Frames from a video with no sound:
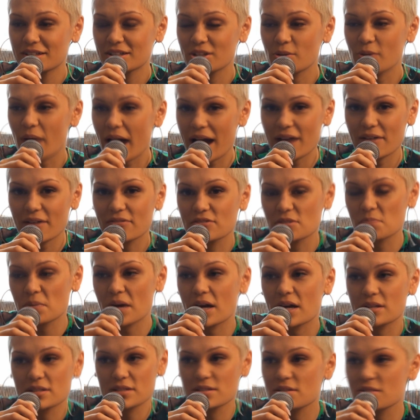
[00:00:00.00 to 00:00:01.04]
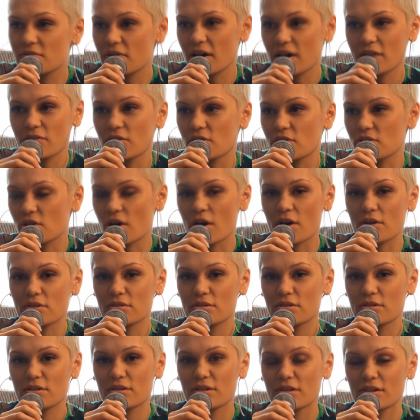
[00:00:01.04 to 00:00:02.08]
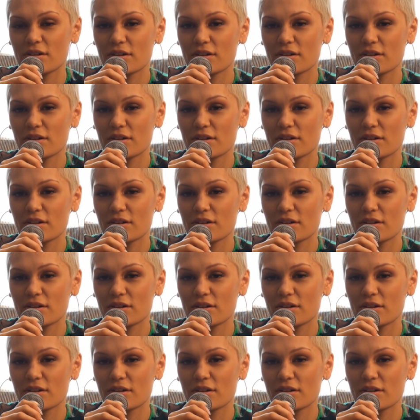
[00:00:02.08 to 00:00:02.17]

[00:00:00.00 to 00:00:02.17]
You have to be able to survive on your own.